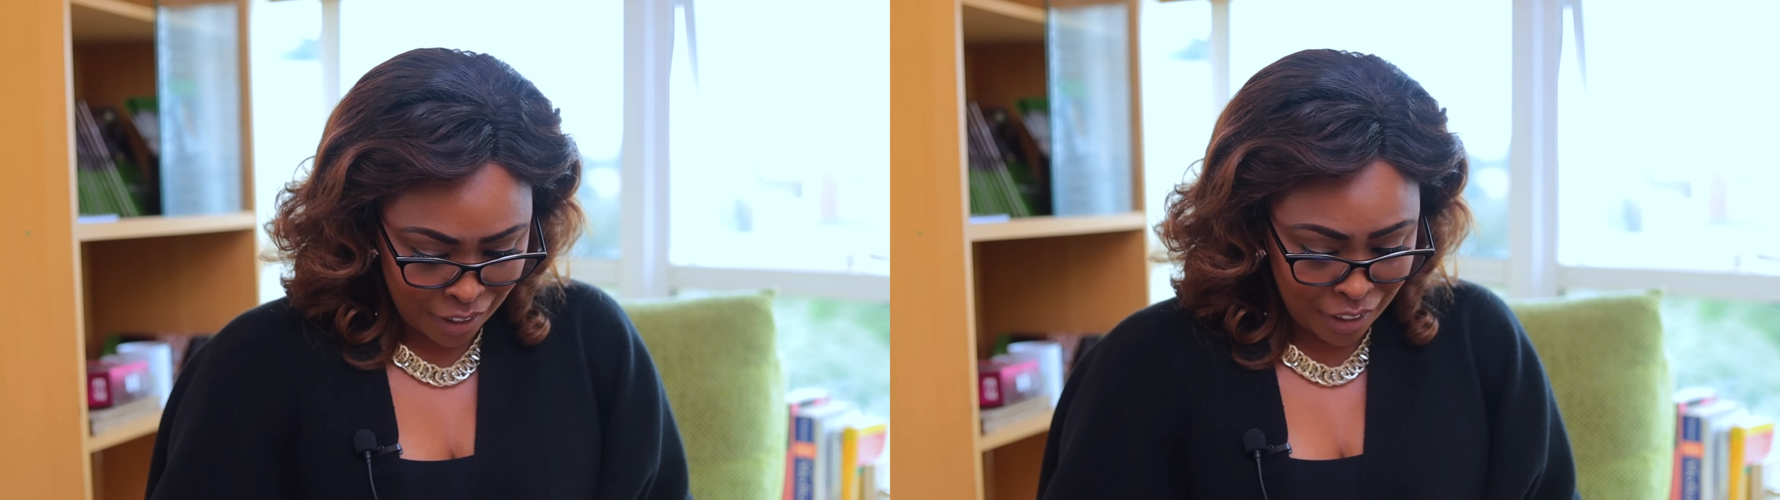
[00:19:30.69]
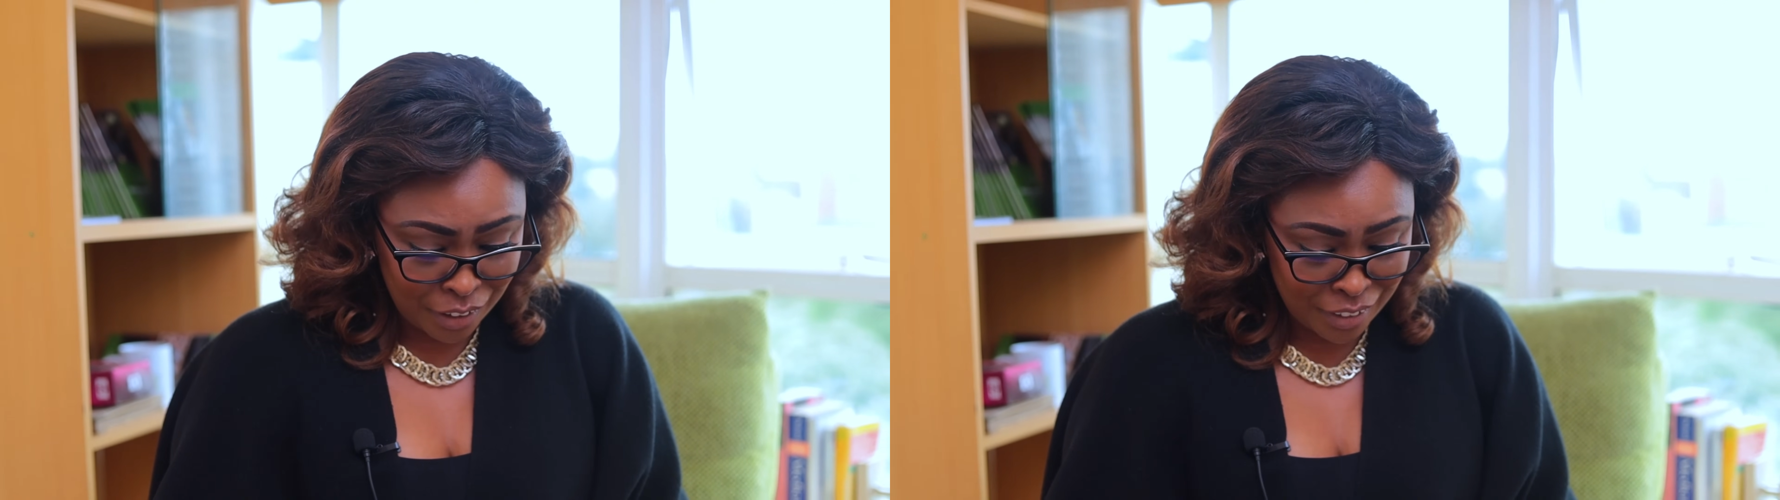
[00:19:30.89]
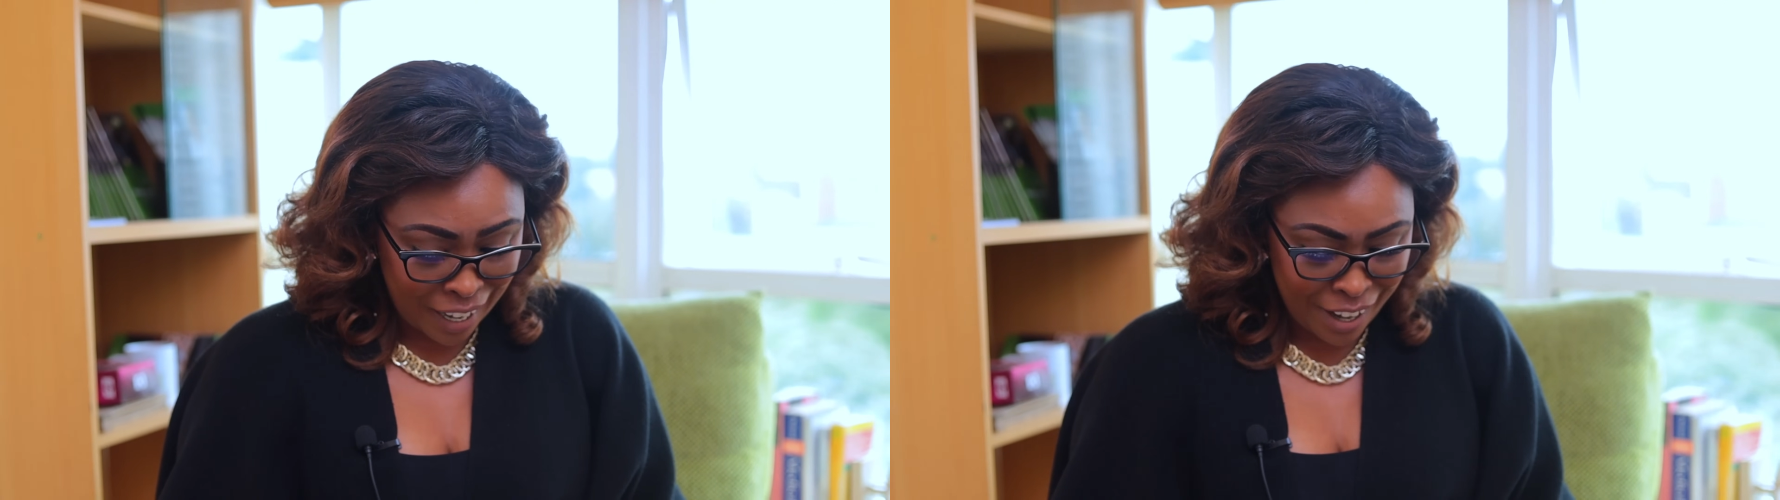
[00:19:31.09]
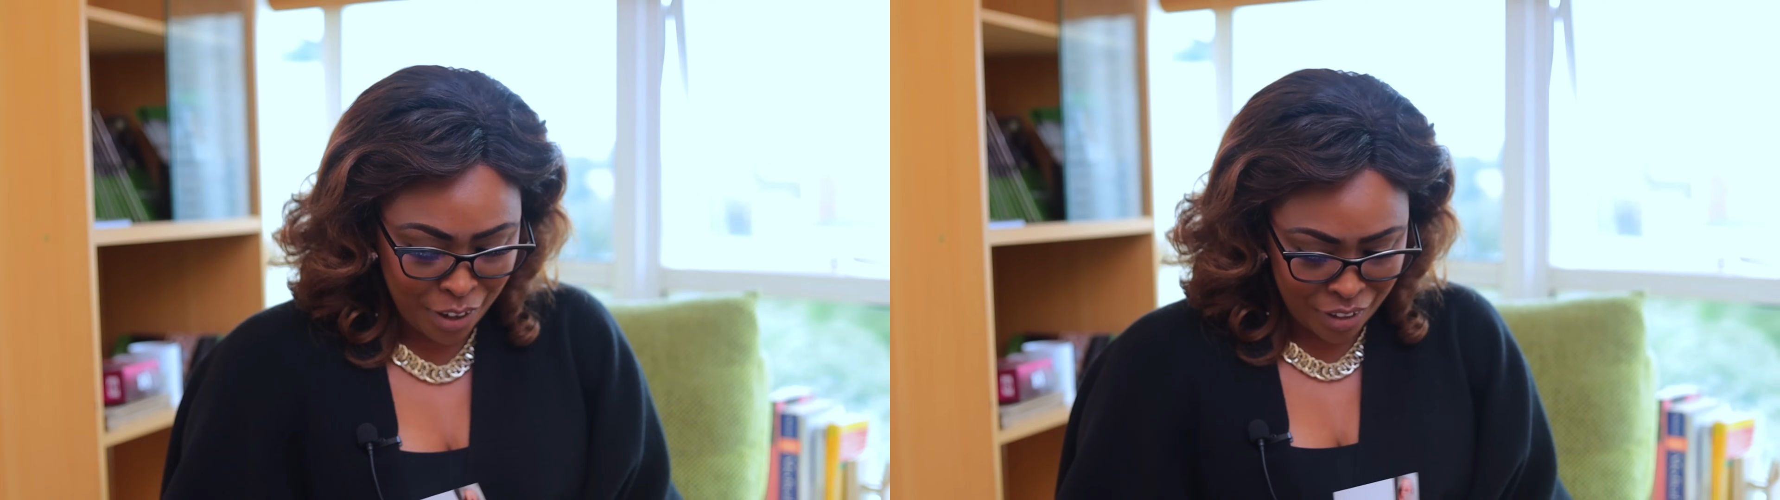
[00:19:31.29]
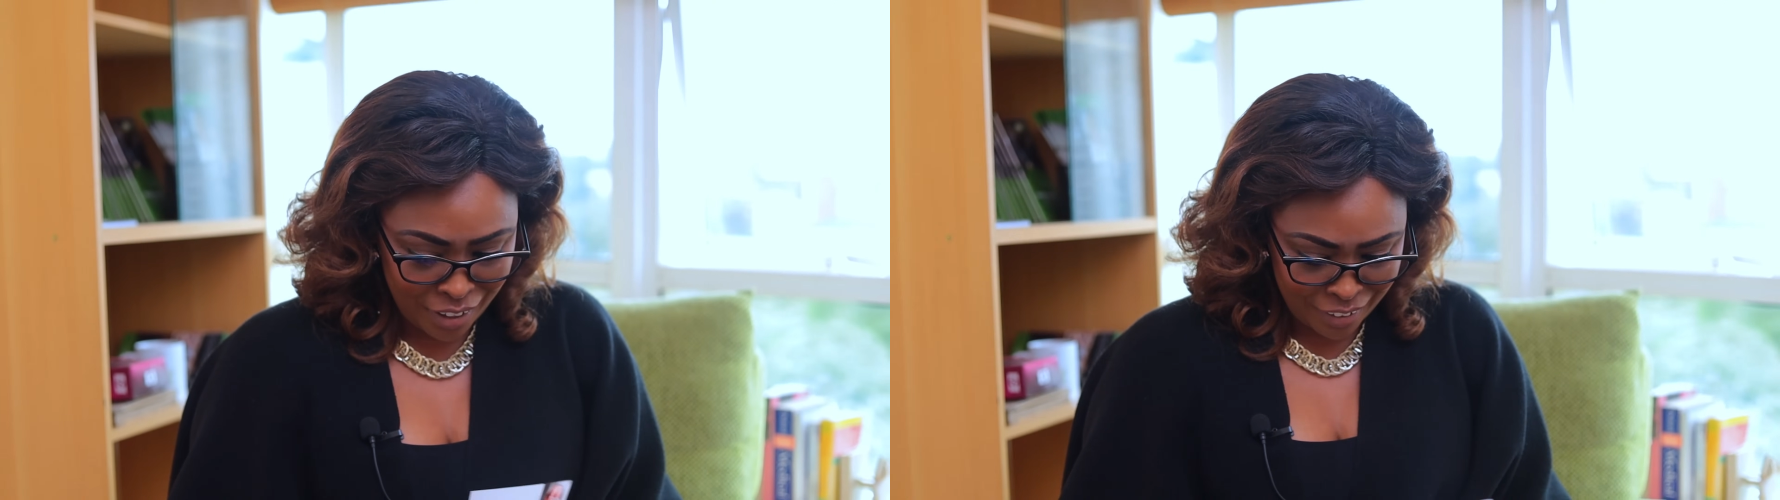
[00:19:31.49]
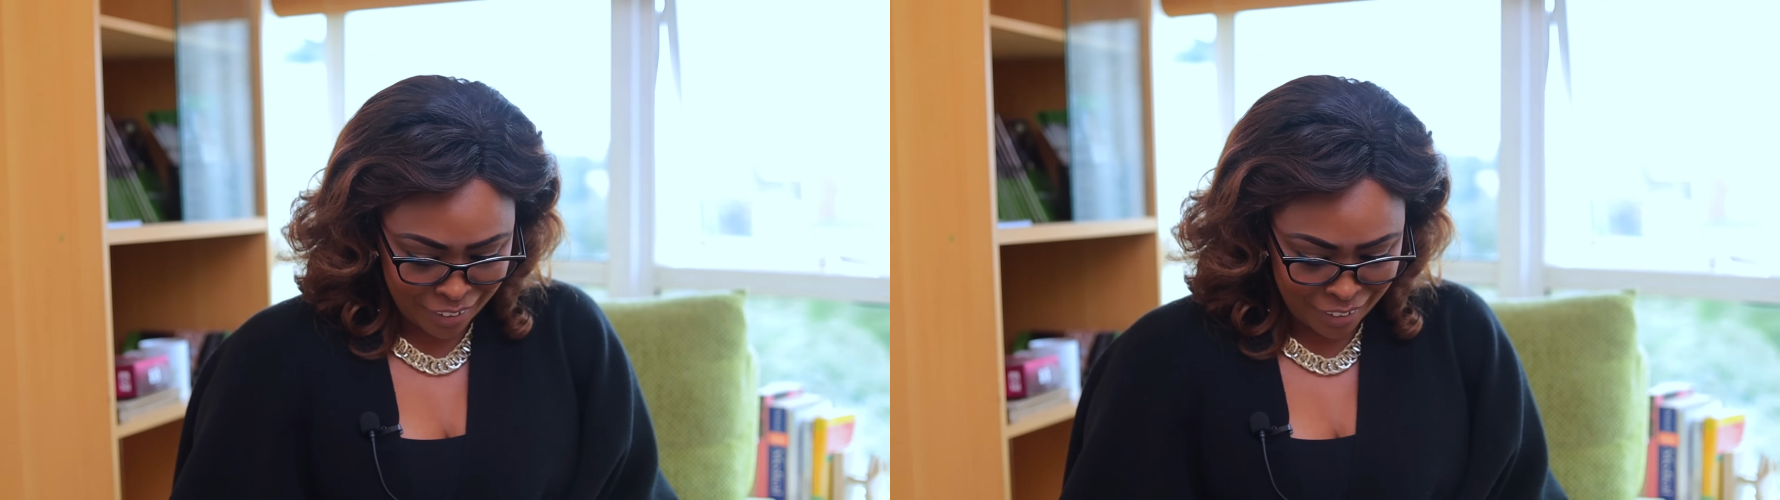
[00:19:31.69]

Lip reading: A little diary.